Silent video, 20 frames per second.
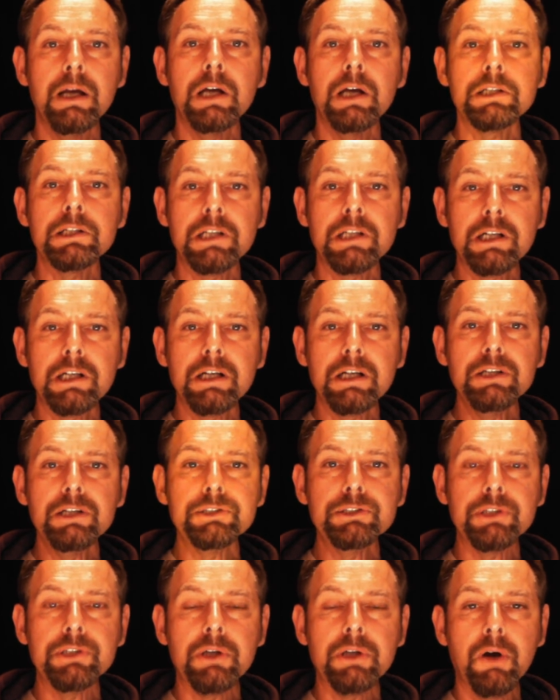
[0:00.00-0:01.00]

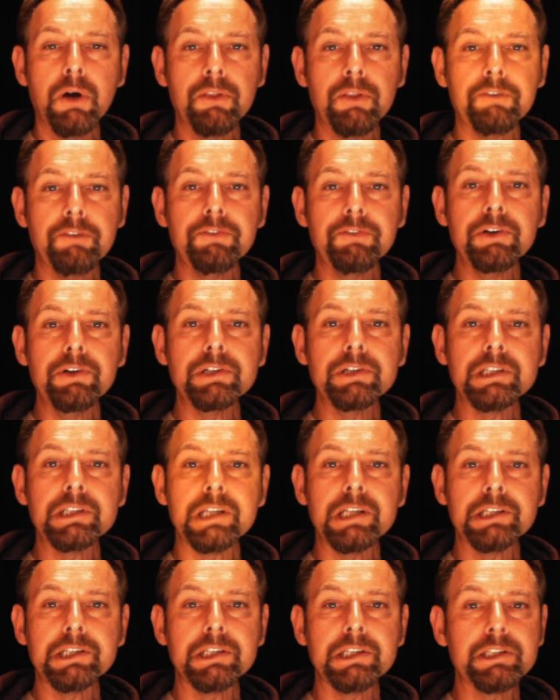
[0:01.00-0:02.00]
conclusion on the Food
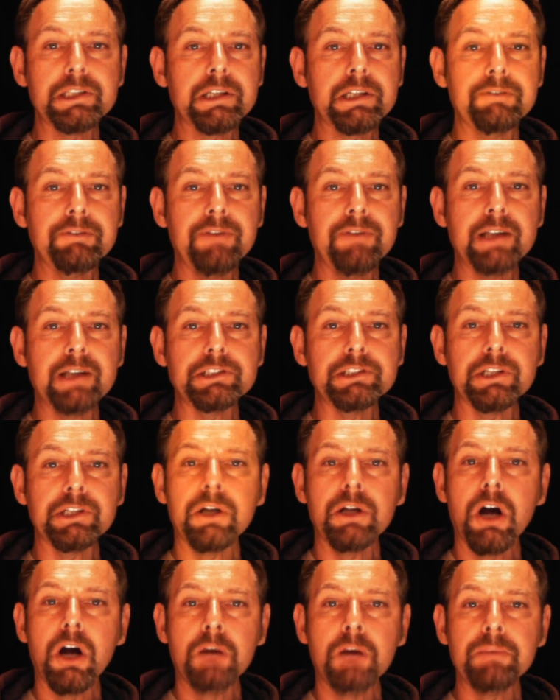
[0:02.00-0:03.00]
Assistance Convention
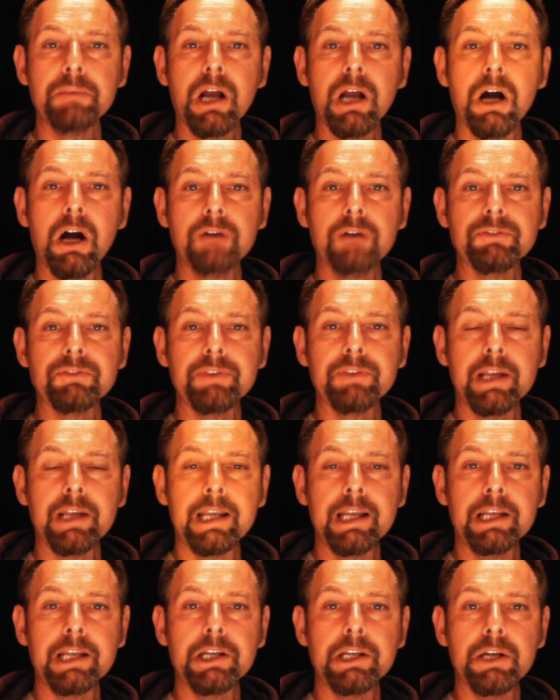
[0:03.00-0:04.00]
on behalf of the
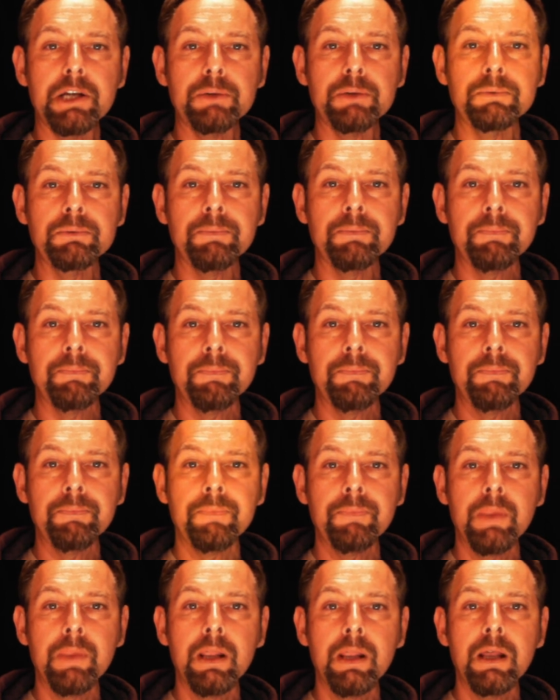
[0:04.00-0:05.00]
EU,
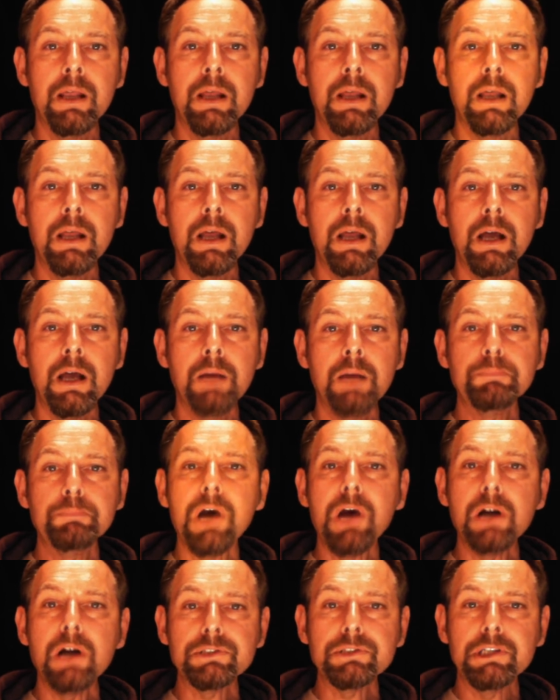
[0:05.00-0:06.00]
and
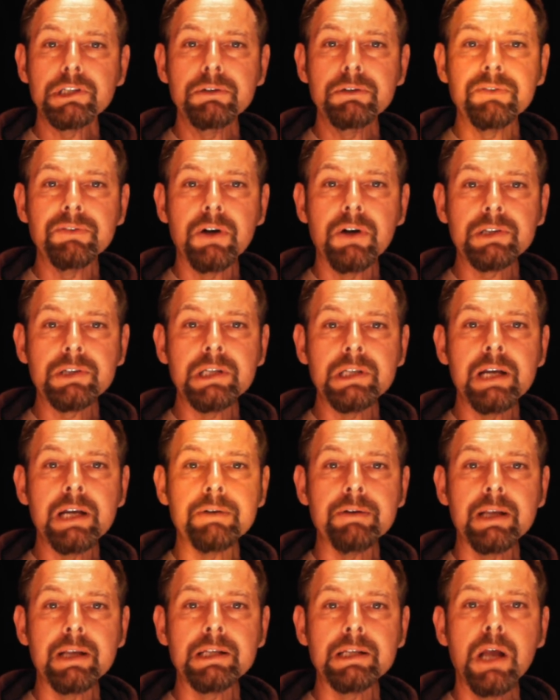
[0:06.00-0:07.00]
part two of our
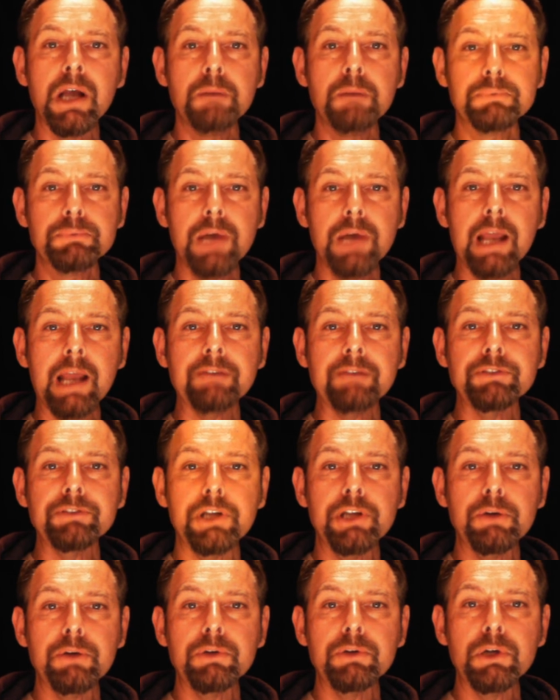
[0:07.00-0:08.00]
series Brave
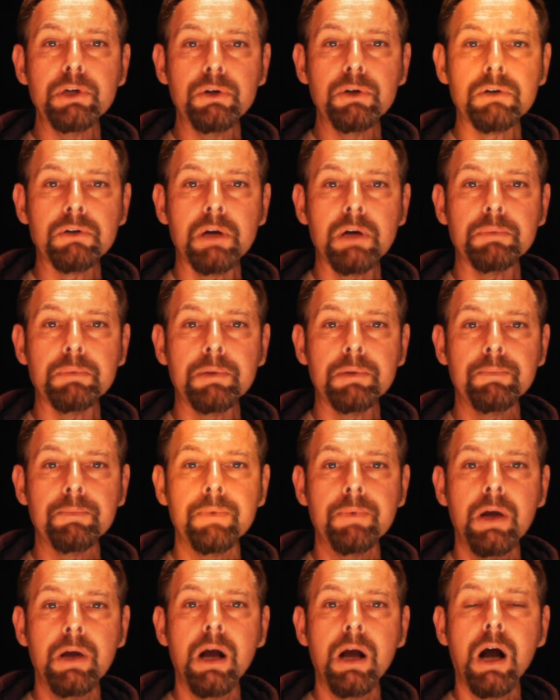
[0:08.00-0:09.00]
New Europe.
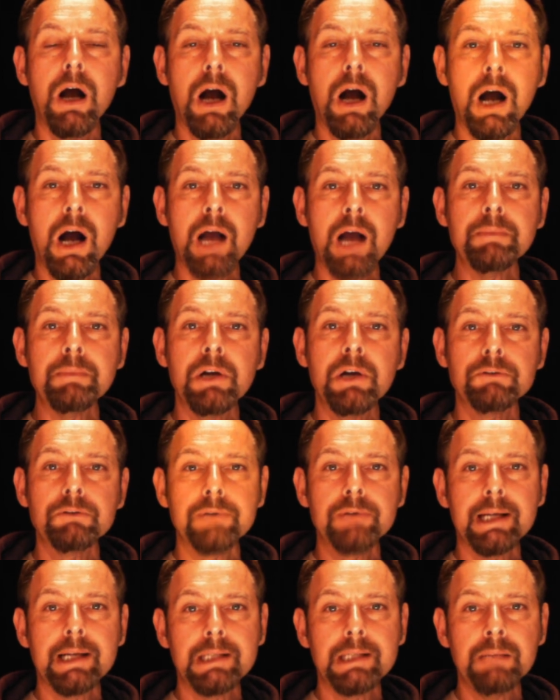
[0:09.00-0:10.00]
I'm
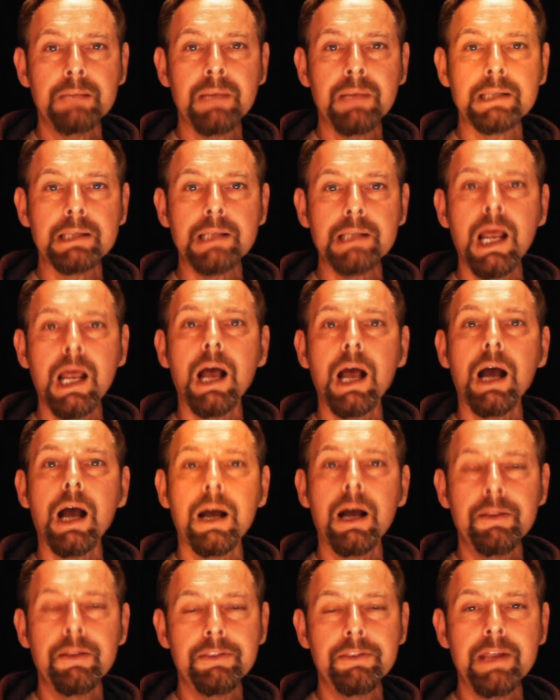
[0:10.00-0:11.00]
Rick Timmis,
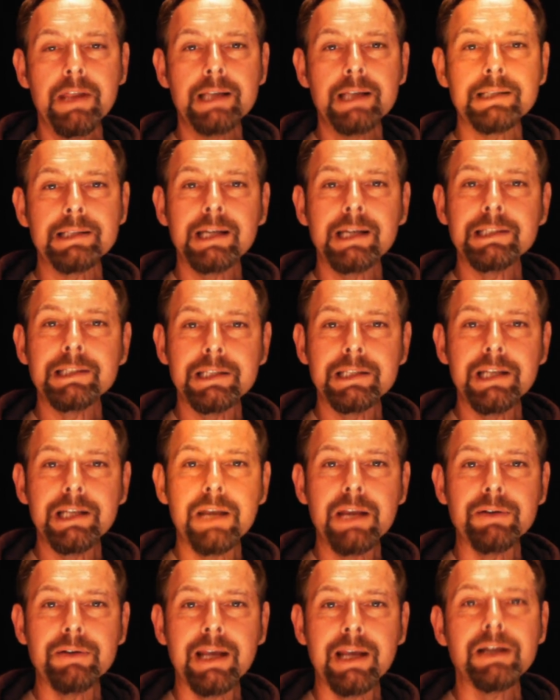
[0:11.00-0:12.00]
and this is the
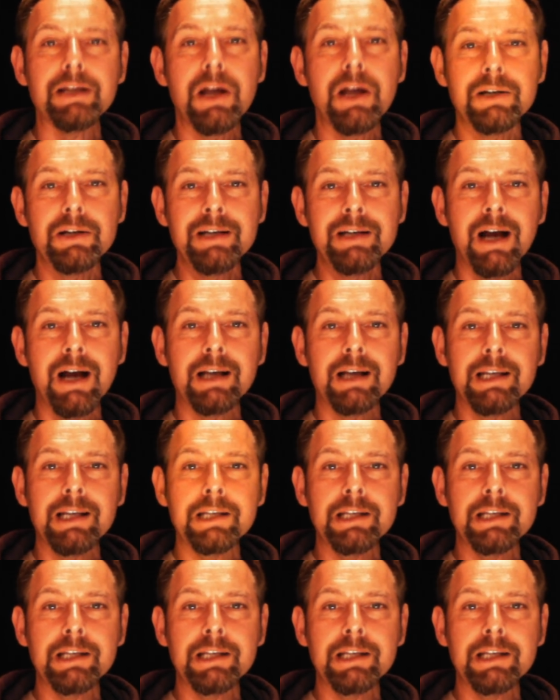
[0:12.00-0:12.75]
EUnit Nightly